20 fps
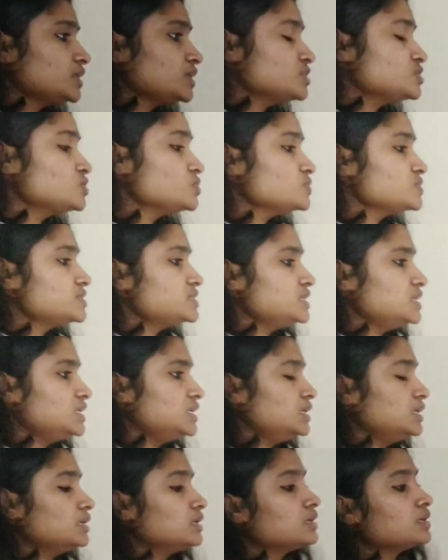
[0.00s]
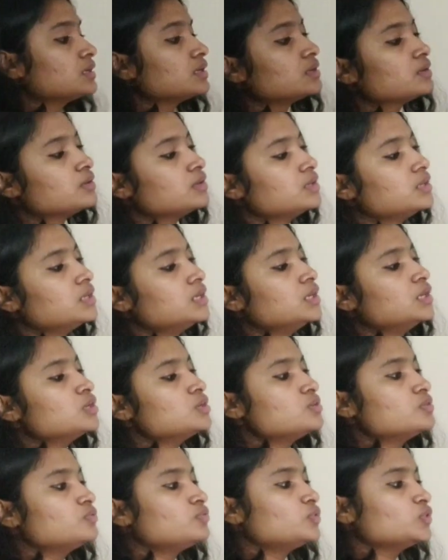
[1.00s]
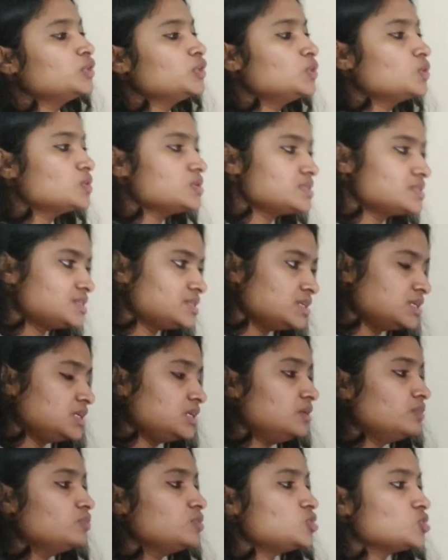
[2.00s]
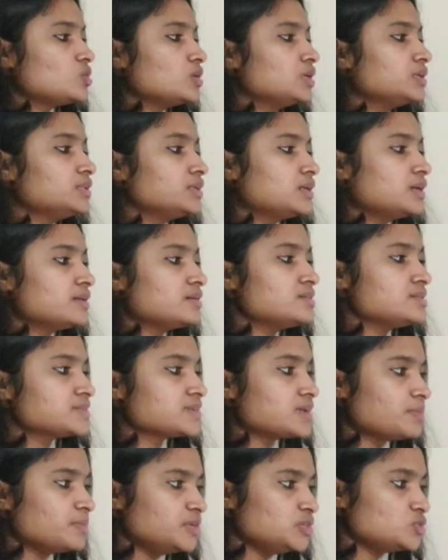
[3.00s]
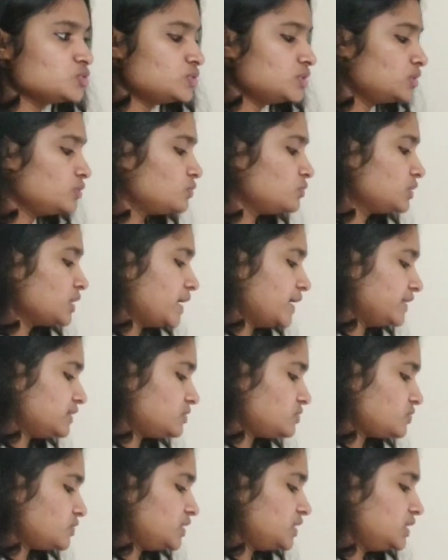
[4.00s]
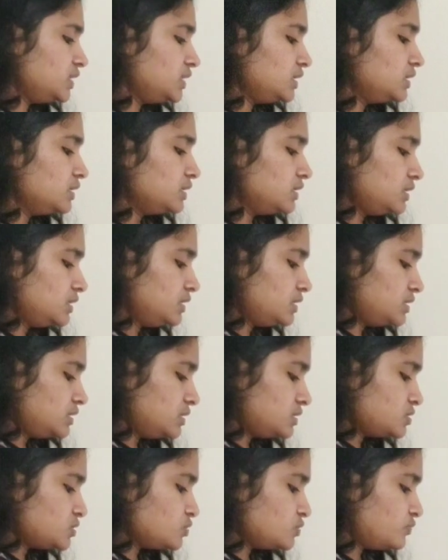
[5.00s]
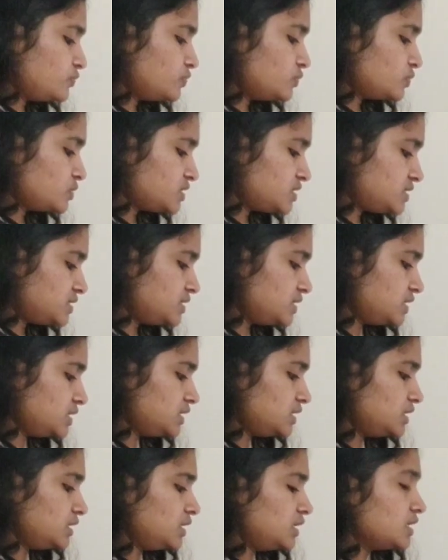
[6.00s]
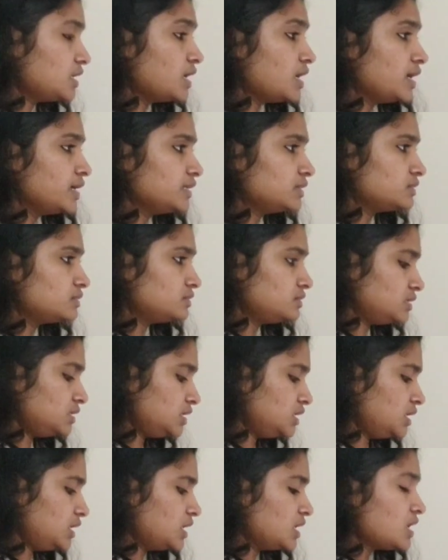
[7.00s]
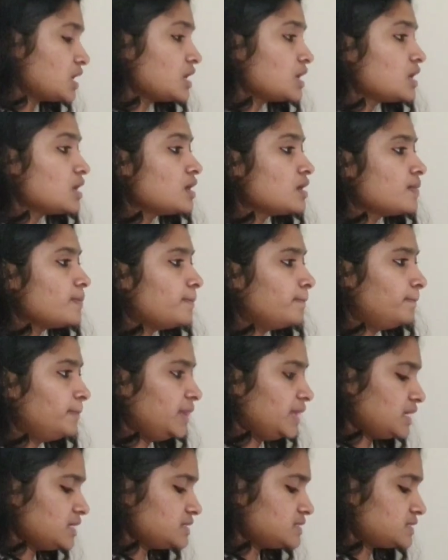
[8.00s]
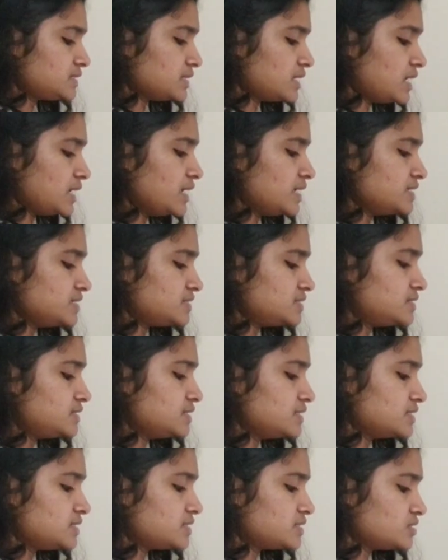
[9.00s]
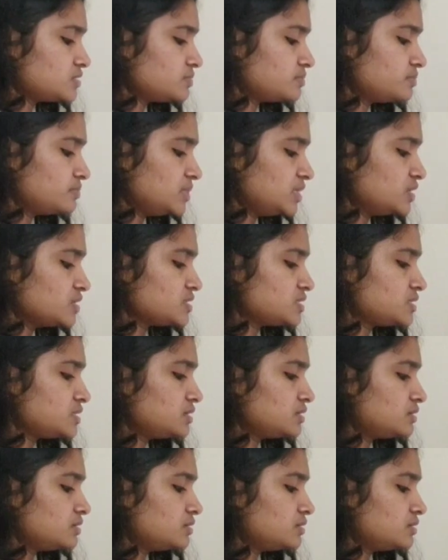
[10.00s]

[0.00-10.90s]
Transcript: so C, for the node C, which all are the currents coming to the node I3. So for C, I3 plus I6 because